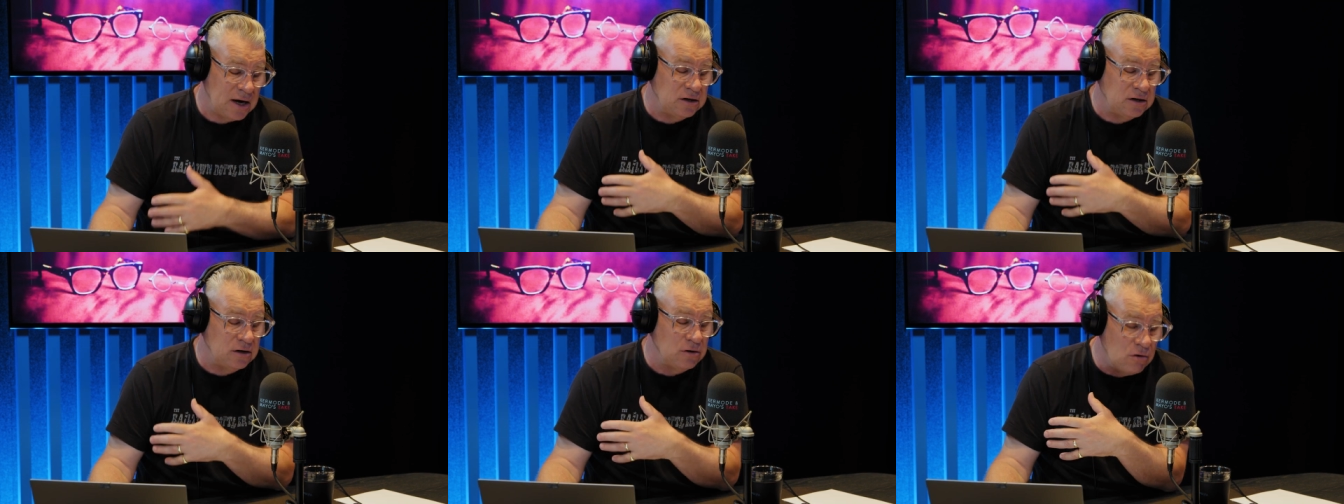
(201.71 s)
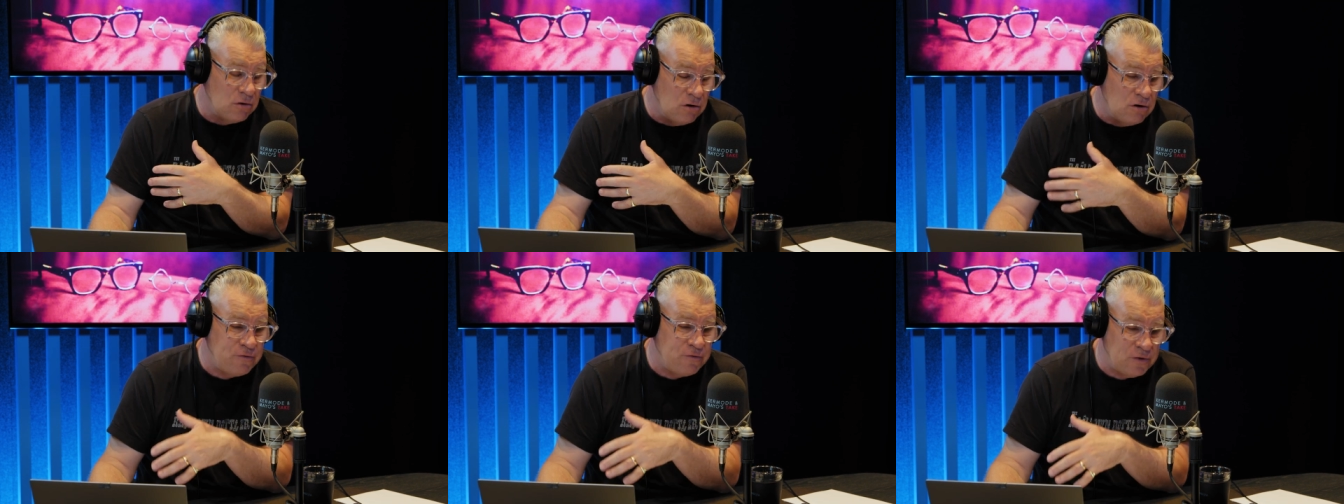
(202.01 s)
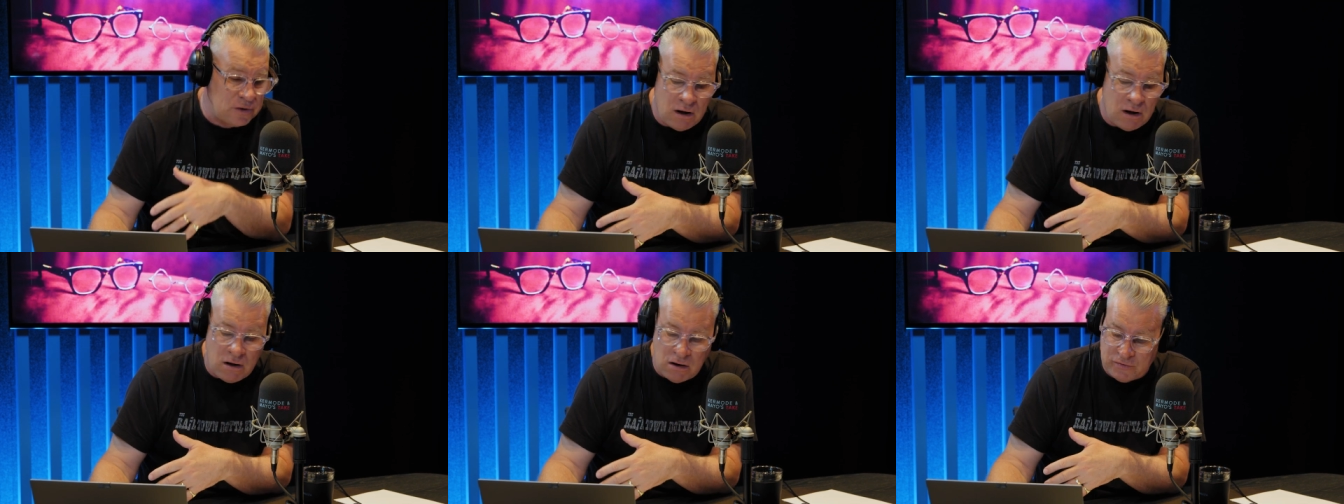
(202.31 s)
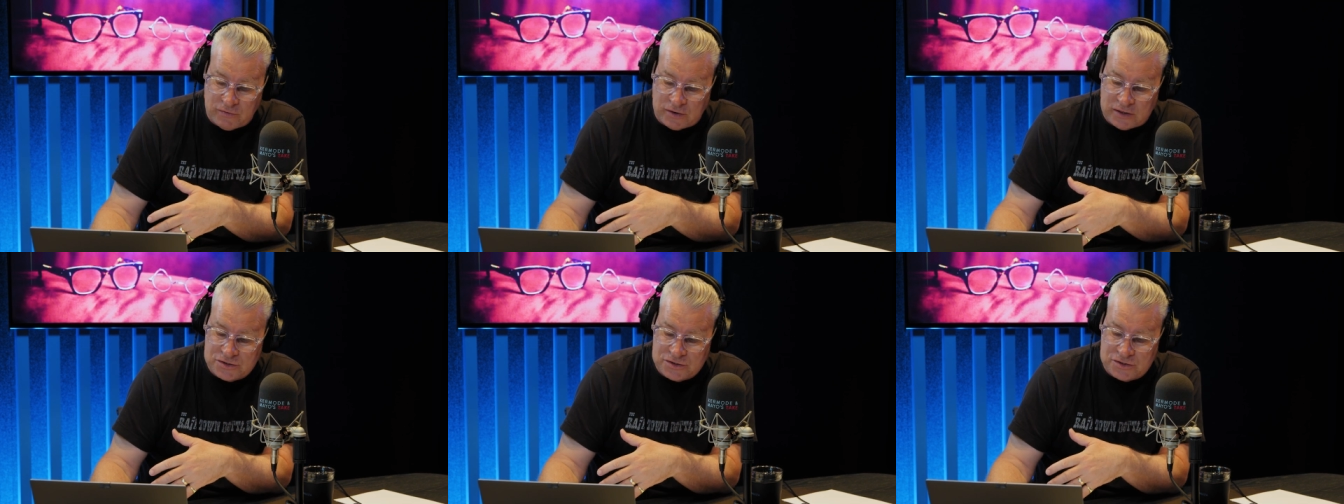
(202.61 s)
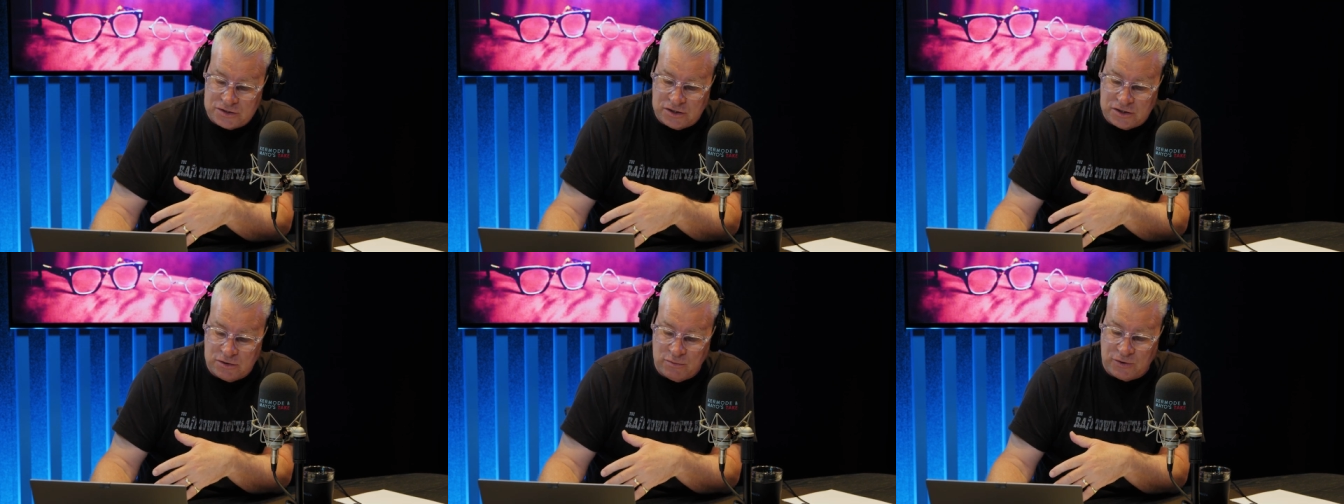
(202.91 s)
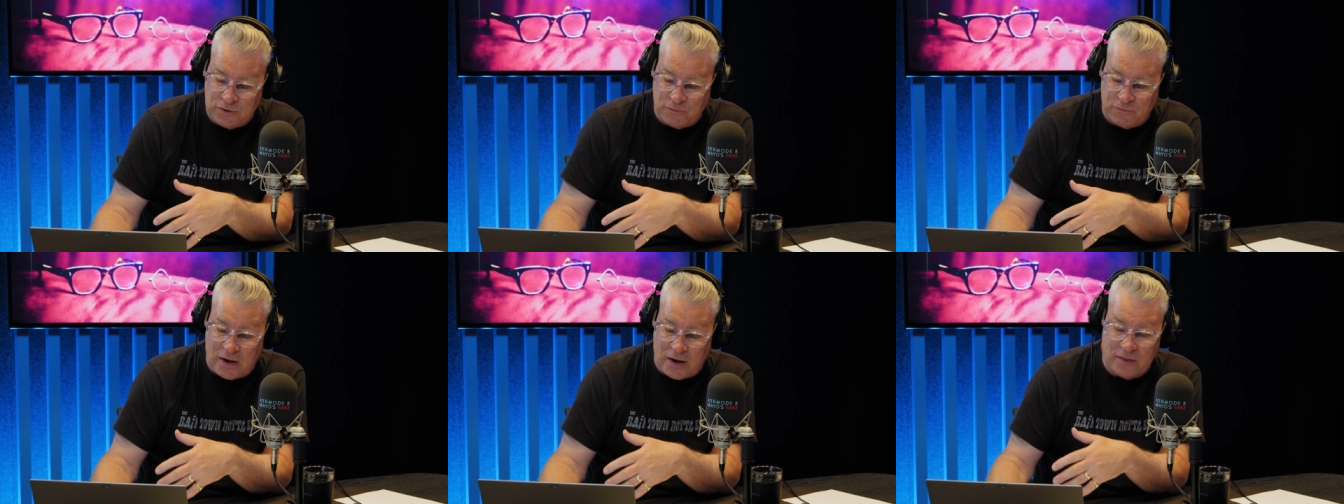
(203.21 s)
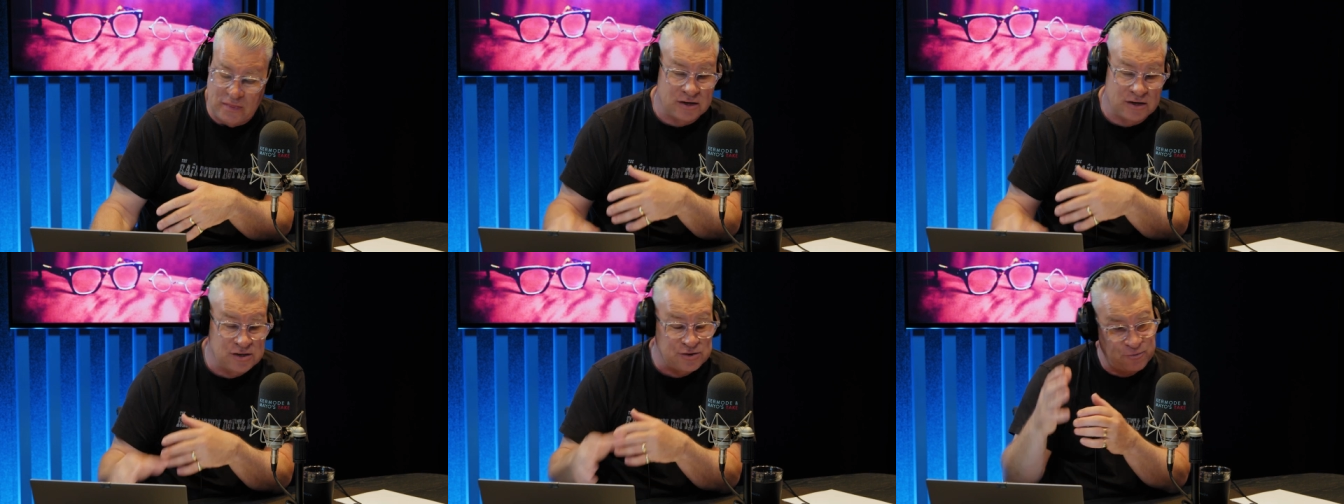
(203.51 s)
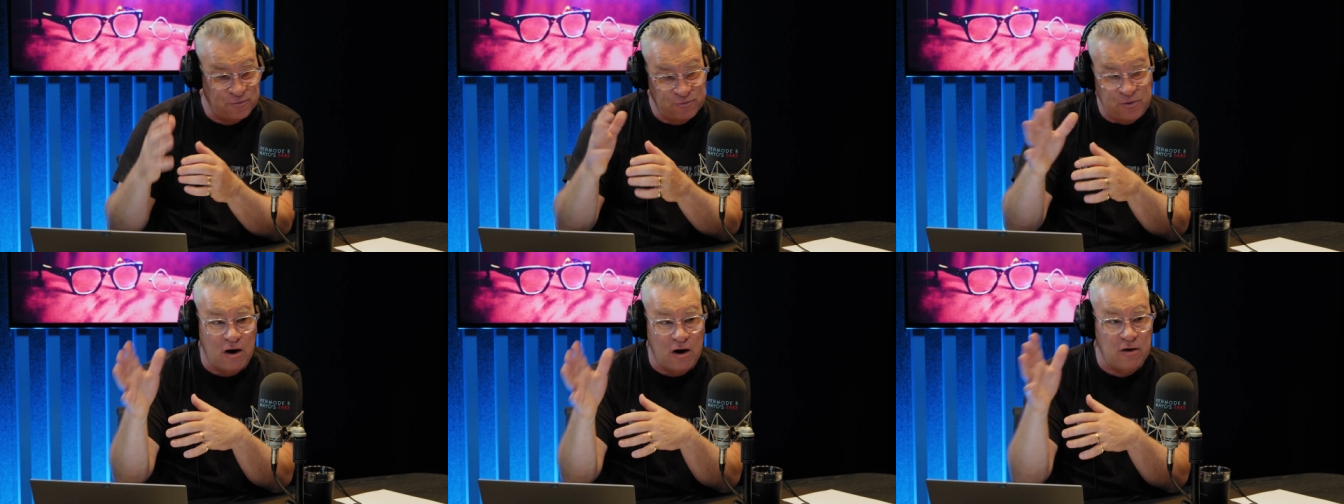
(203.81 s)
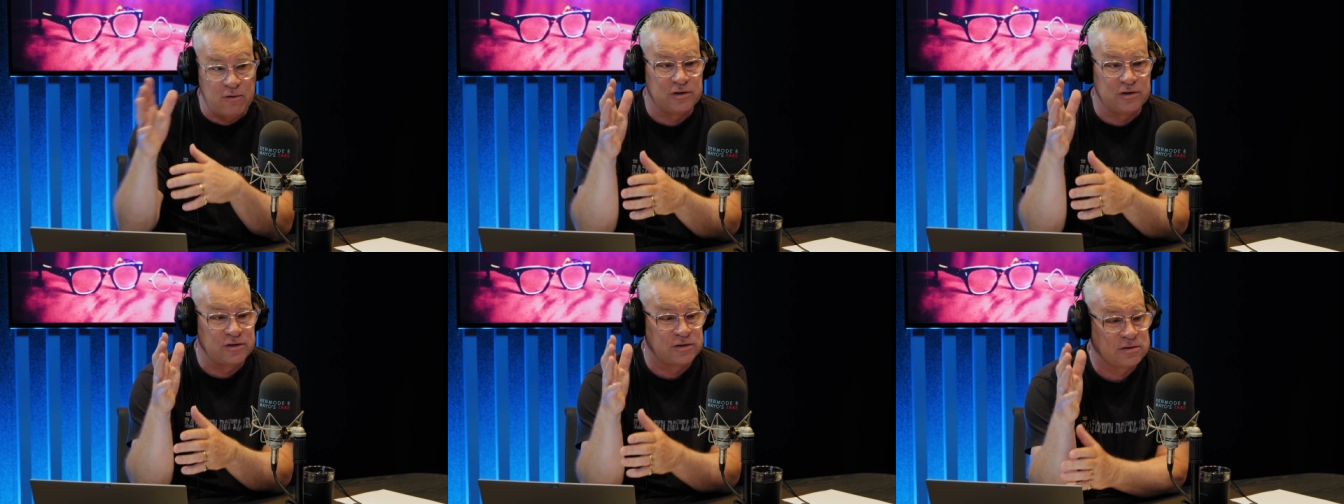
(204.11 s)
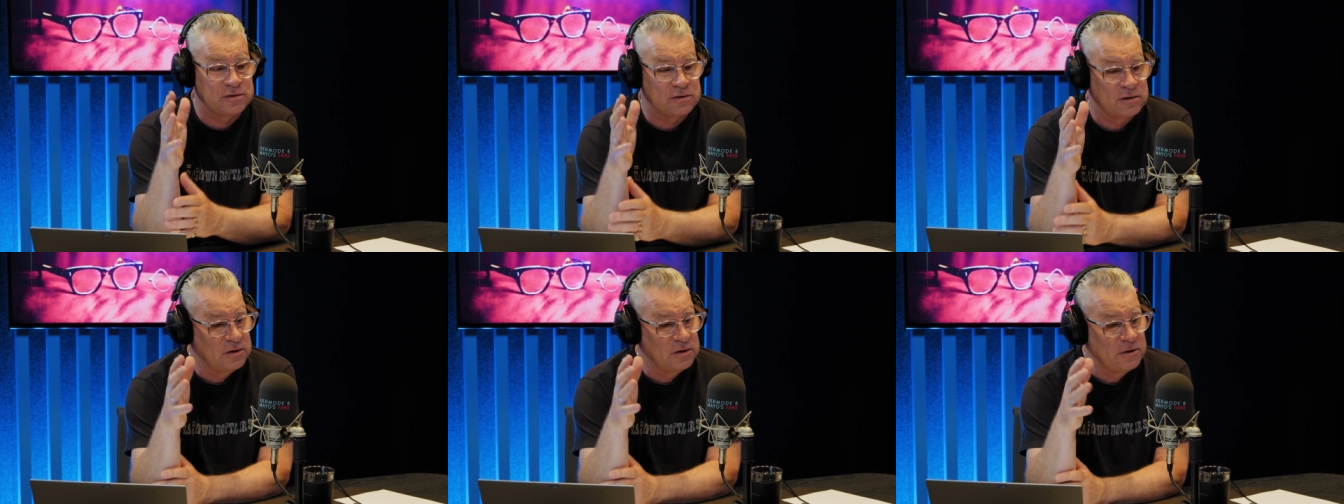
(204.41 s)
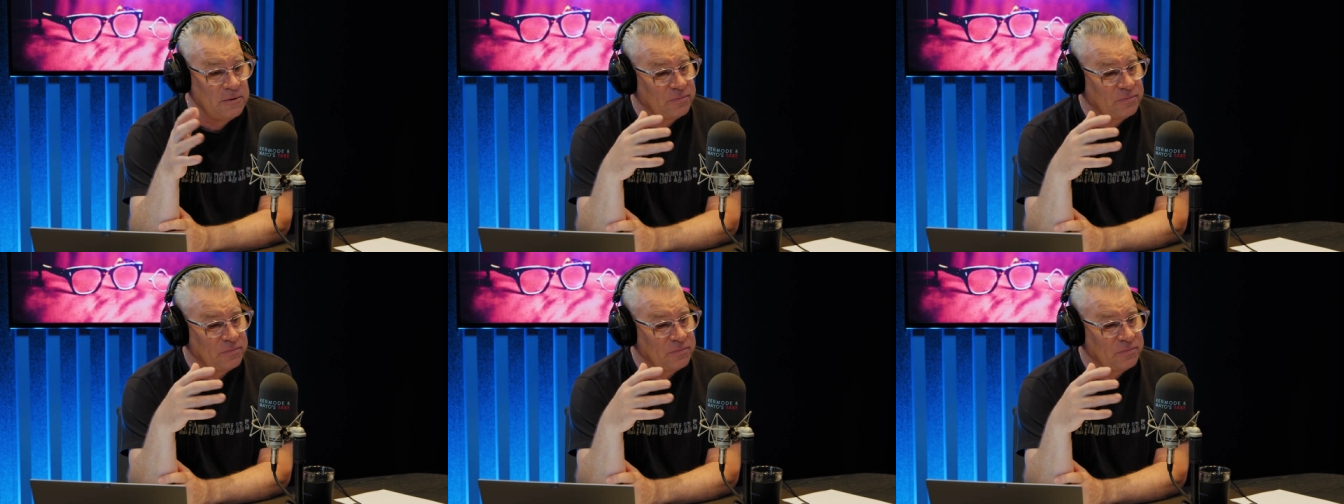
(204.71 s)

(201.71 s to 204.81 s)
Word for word: And an awful lot of it is to do with the fact that, as far as